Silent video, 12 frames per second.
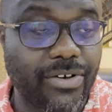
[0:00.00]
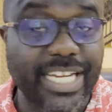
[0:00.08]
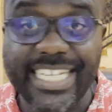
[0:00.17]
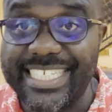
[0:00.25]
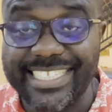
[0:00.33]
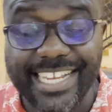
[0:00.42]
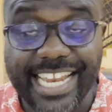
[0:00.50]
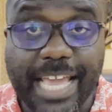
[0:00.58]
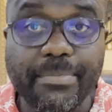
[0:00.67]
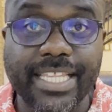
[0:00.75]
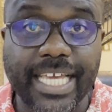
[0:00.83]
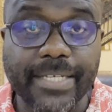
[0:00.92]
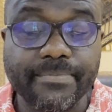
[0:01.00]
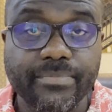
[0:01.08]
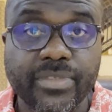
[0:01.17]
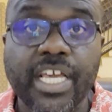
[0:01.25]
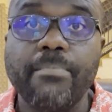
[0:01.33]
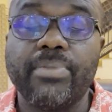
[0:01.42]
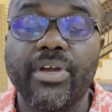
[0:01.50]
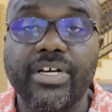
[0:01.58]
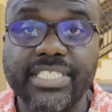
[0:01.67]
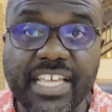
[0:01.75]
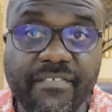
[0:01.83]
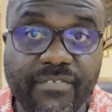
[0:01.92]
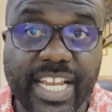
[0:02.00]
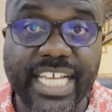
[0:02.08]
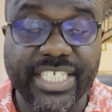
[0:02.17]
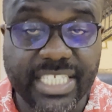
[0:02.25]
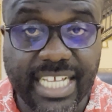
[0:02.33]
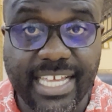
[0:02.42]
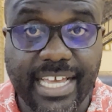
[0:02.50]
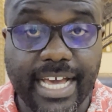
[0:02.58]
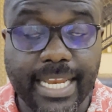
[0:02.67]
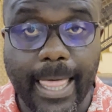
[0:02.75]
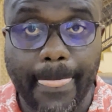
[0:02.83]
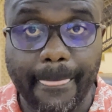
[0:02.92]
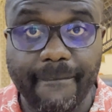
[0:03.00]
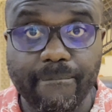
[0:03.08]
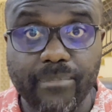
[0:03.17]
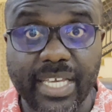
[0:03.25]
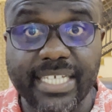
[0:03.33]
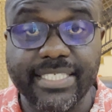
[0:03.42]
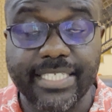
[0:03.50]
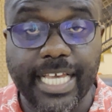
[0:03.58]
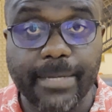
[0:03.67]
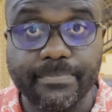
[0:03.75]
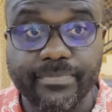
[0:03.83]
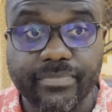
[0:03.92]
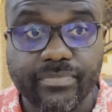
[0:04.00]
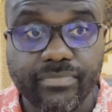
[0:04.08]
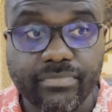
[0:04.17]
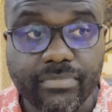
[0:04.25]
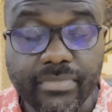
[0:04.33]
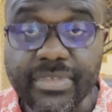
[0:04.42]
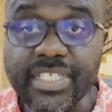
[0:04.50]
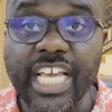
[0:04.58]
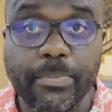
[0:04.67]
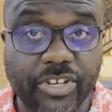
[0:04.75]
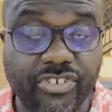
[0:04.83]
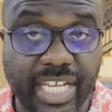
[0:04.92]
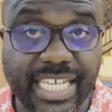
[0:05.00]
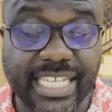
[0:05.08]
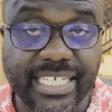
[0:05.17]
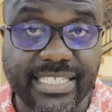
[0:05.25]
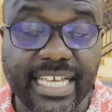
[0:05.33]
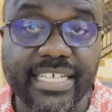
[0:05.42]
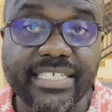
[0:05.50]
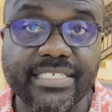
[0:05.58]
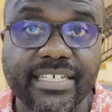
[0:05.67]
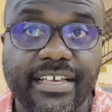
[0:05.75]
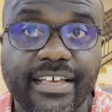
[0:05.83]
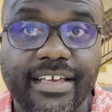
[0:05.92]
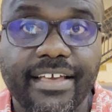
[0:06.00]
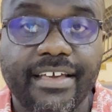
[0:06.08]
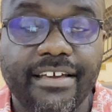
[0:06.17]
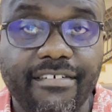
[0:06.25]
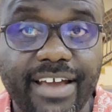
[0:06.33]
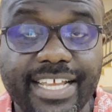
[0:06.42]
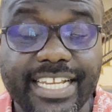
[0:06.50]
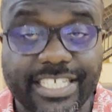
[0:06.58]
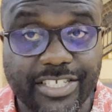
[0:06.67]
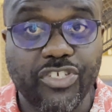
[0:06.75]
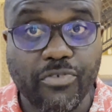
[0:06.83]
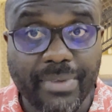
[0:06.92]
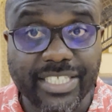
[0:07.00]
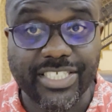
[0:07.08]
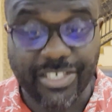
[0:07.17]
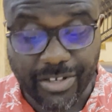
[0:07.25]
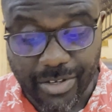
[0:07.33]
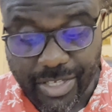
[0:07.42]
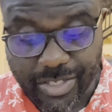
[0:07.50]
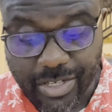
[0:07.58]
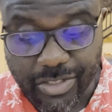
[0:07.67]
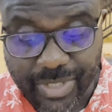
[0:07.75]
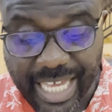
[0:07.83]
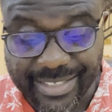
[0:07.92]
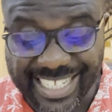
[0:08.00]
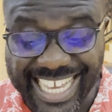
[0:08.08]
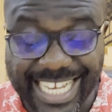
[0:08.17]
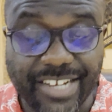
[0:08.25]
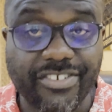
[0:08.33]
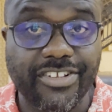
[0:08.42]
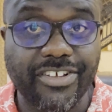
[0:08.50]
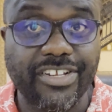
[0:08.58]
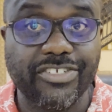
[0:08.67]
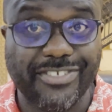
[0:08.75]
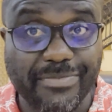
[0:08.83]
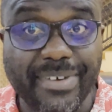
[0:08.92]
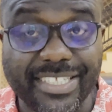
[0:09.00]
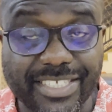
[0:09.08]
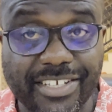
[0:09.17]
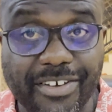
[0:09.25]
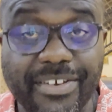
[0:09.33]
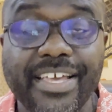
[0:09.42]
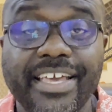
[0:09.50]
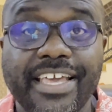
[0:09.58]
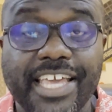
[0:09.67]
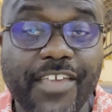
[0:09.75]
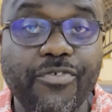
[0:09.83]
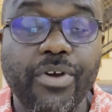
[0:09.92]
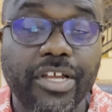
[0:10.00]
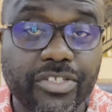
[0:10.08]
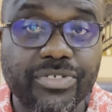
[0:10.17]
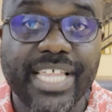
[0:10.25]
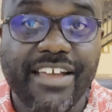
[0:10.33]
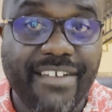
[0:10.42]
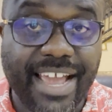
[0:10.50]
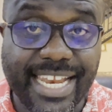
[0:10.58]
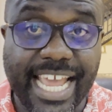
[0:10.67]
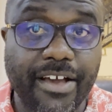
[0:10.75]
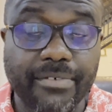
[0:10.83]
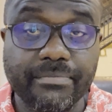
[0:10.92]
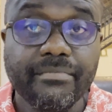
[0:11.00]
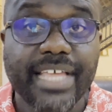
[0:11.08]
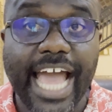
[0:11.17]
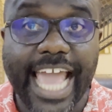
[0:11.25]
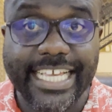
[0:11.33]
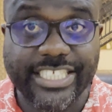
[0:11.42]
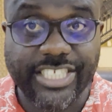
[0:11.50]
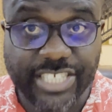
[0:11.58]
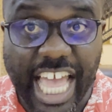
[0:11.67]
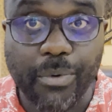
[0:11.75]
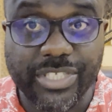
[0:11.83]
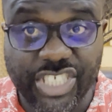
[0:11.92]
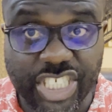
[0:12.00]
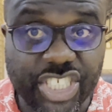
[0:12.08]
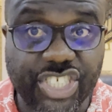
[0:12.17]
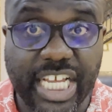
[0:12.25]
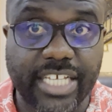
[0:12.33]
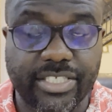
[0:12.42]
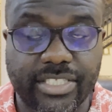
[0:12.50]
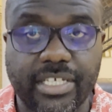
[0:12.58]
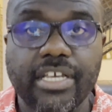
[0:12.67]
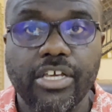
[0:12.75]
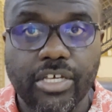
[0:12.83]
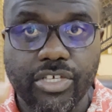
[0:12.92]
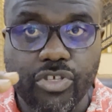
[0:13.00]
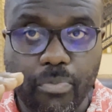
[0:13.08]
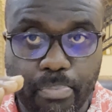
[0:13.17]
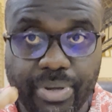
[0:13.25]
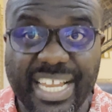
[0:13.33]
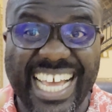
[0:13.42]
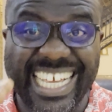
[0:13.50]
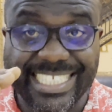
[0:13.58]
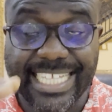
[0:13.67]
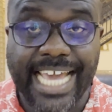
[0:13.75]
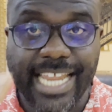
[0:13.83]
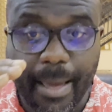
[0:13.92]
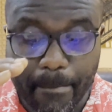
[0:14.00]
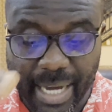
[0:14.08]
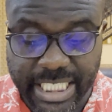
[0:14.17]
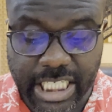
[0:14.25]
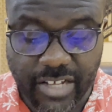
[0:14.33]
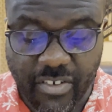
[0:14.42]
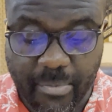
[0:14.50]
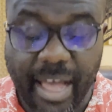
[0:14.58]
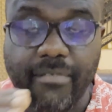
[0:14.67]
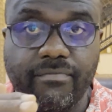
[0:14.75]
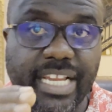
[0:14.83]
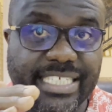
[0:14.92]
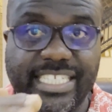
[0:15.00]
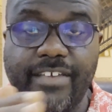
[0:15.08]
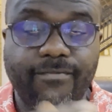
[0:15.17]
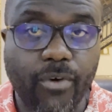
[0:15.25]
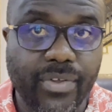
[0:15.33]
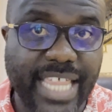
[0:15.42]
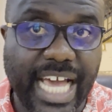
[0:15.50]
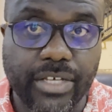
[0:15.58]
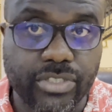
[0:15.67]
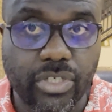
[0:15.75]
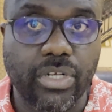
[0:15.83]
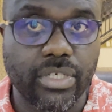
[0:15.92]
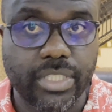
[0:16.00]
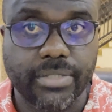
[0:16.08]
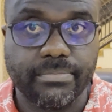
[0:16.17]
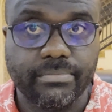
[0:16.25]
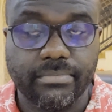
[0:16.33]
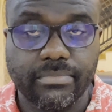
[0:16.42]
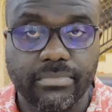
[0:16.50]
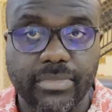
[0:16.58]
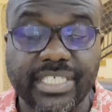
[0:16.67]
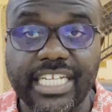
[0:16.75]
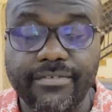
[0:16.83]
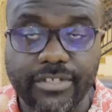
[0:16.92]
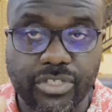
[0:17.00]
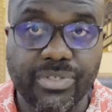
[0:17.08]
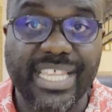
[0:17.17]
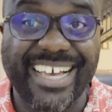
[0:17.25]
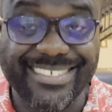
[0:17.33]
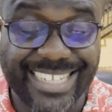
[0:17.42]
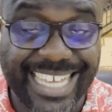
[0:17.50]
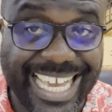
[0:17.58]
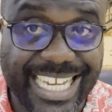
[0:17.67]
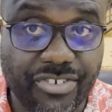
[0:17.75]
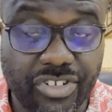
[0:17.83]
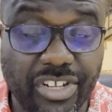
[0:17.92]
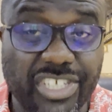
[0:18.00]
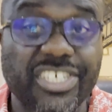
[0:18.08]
disclaimer there, because the inflation in Ghana is a bit tricky these days. All right, this is 2 months ago. You're talking $2,800 2 months ago. If you're going to do that right now, I would suggest you put aside a budget of about, let's say, $4,000 instead of the $2,800,